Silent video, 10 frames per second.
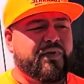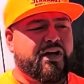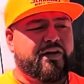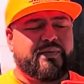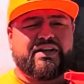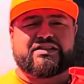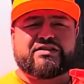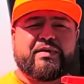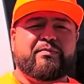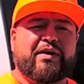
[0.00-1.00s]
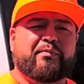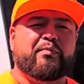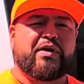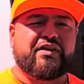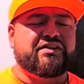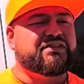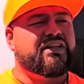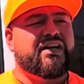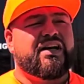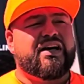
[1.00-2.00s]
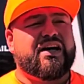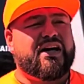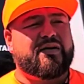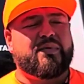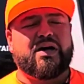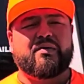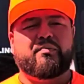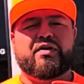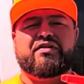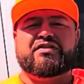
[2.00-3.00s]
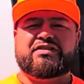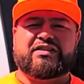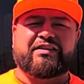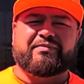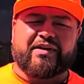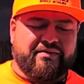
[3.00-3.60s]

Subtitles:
And this is made by Mothers. Mothers, they've